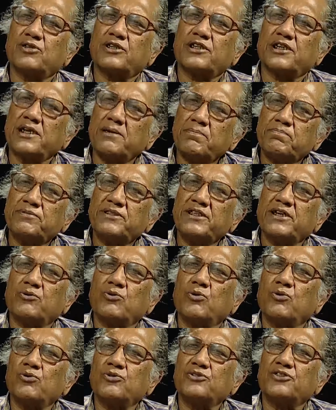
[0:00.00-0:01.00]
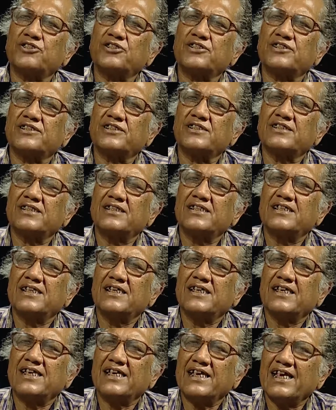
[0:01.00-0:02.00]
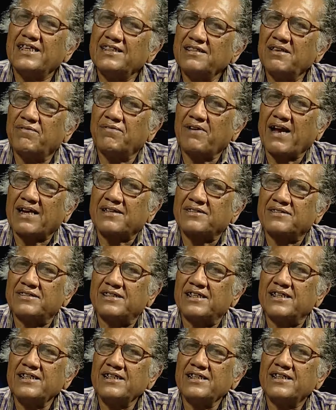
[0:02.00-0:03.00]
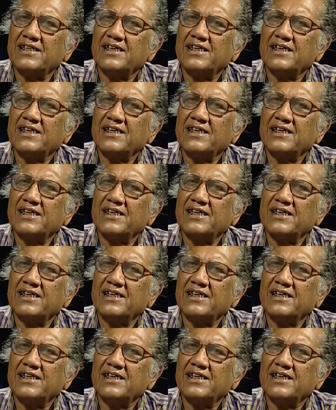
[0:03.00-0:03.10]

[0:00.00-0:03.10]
keep the goods in the factory,